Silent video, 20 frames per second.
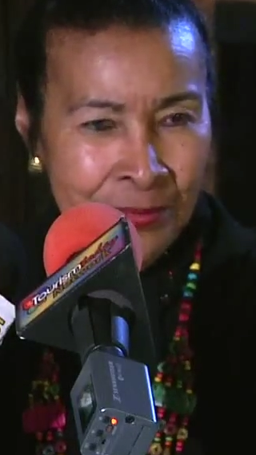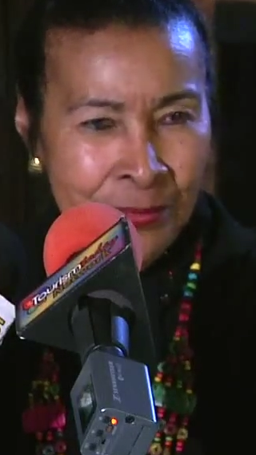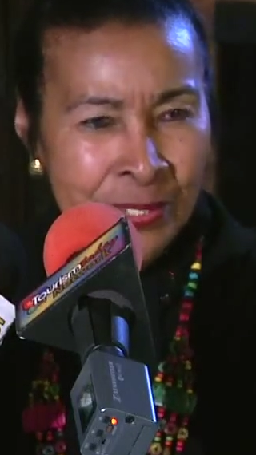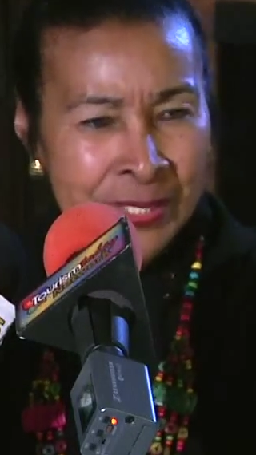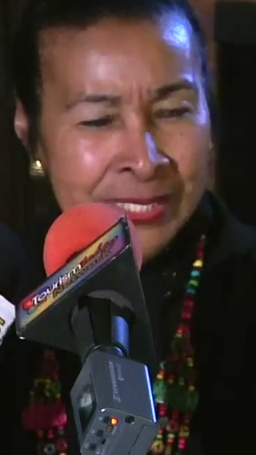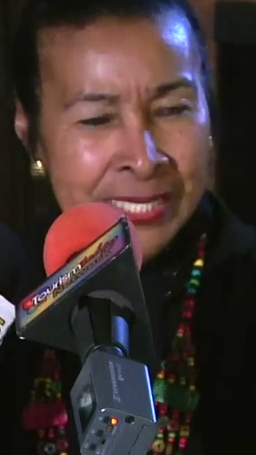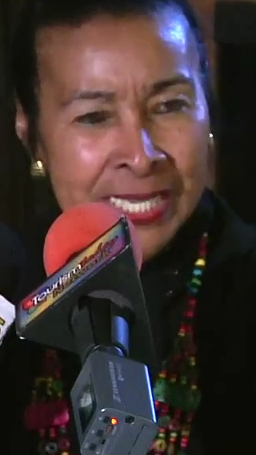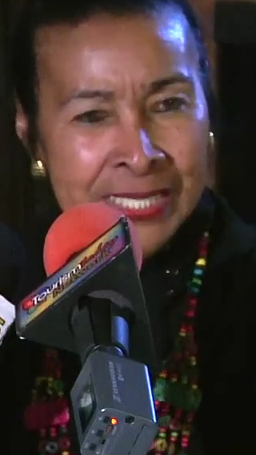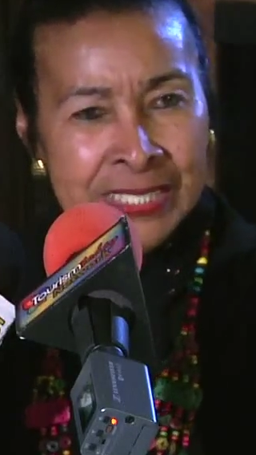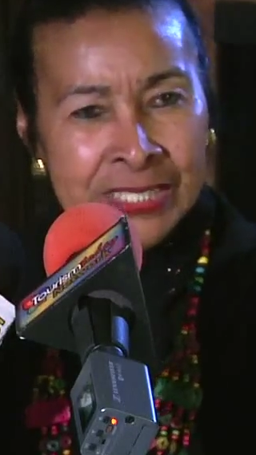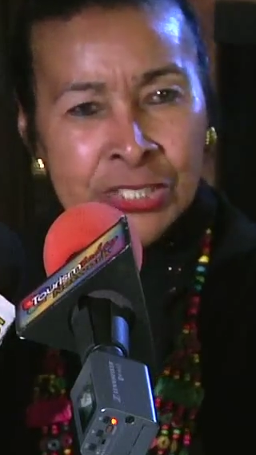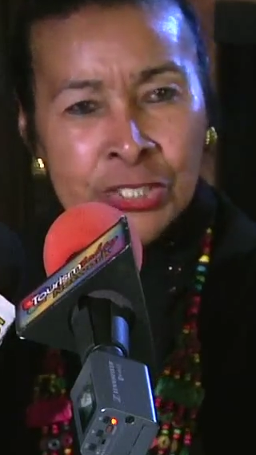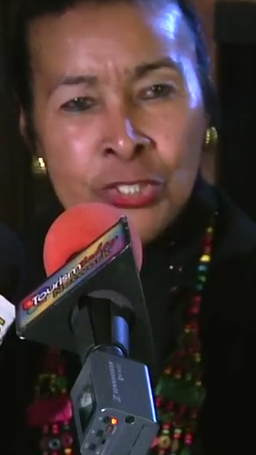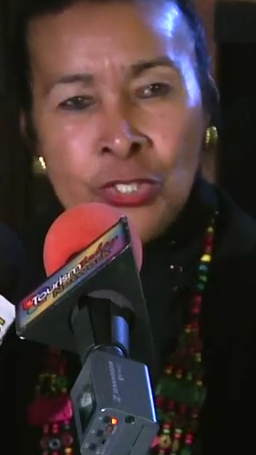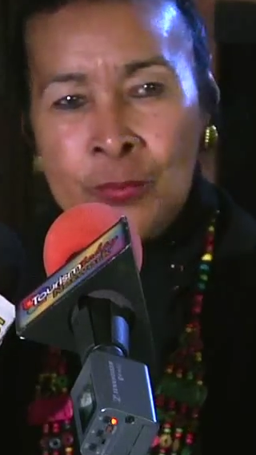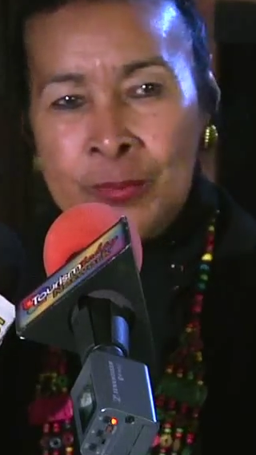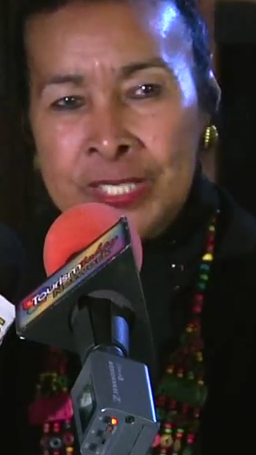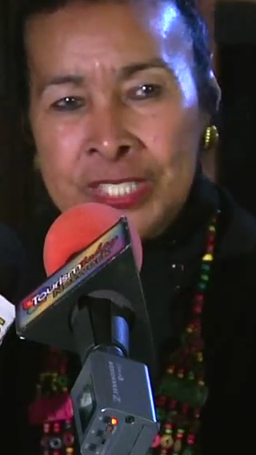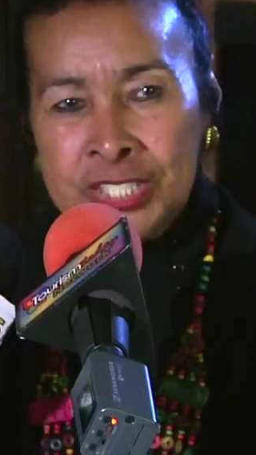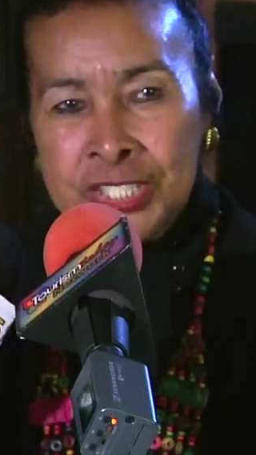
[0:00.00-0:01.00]
What kind of
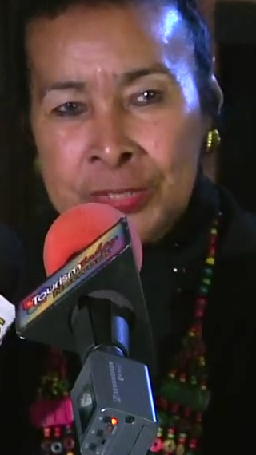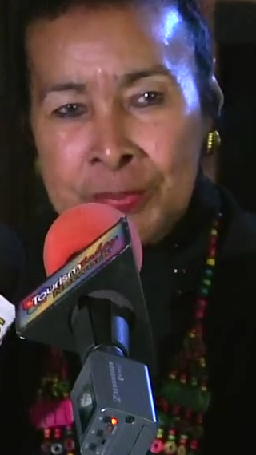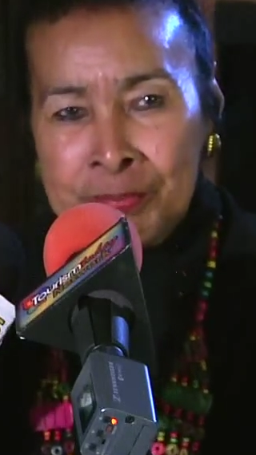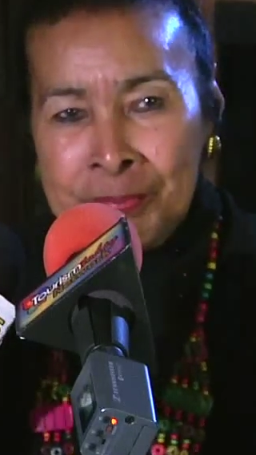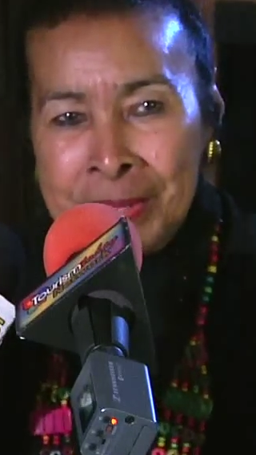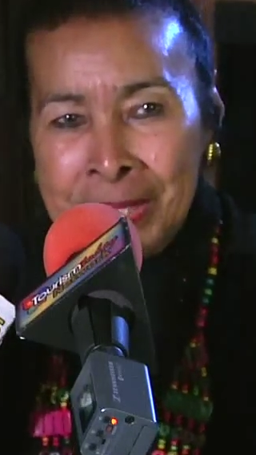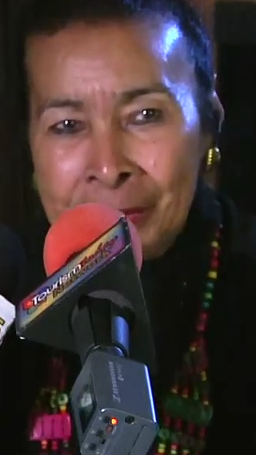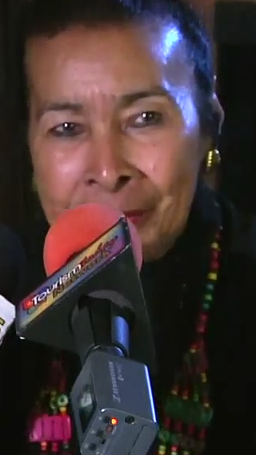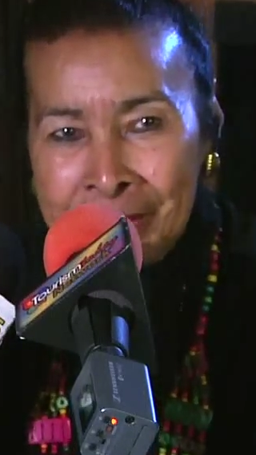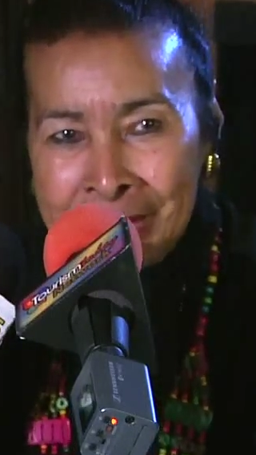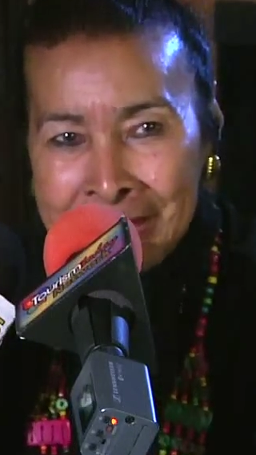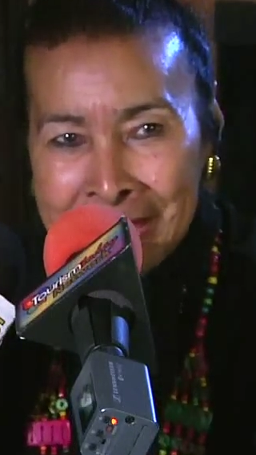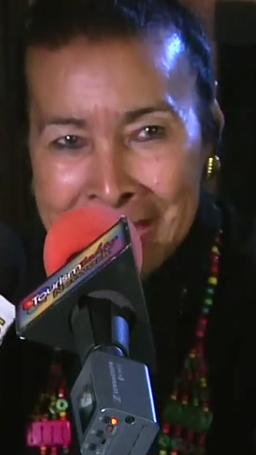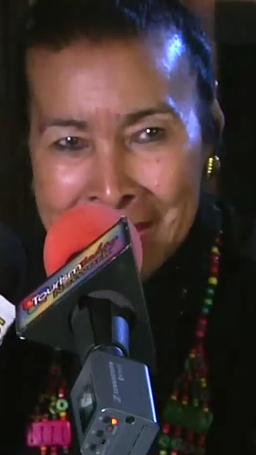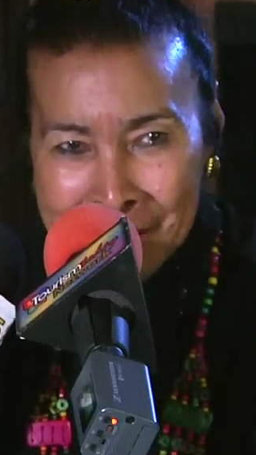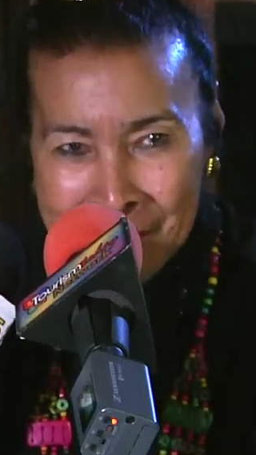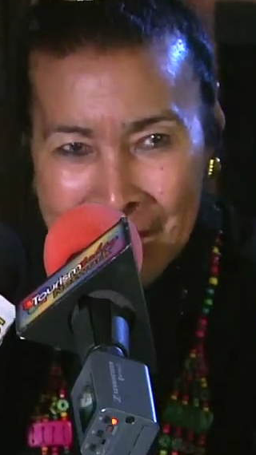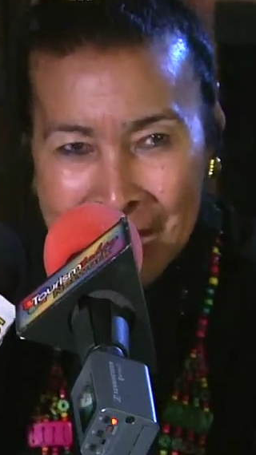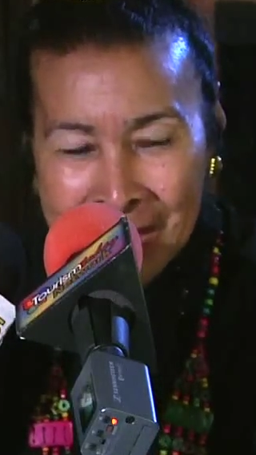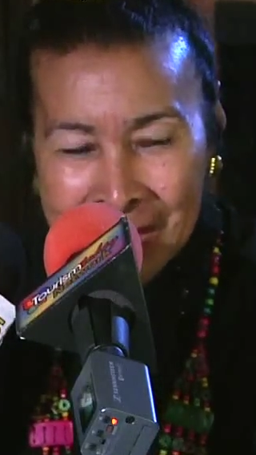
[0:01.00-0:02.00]
human spirit
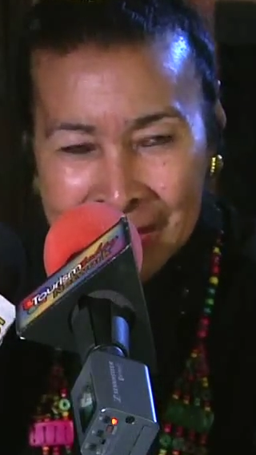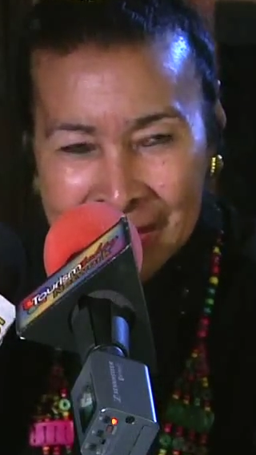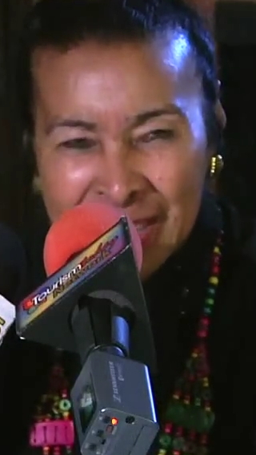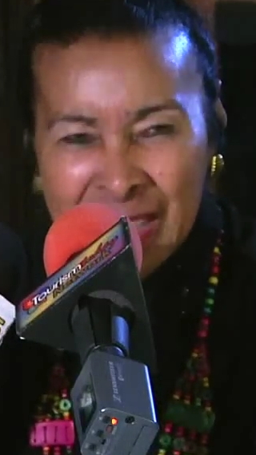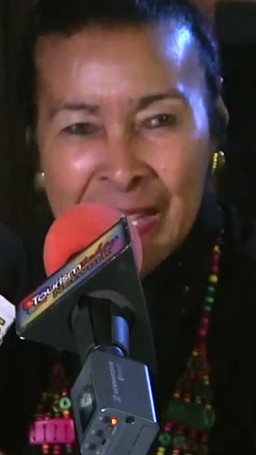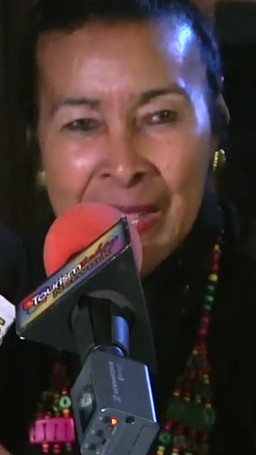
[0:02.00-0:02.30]
am I?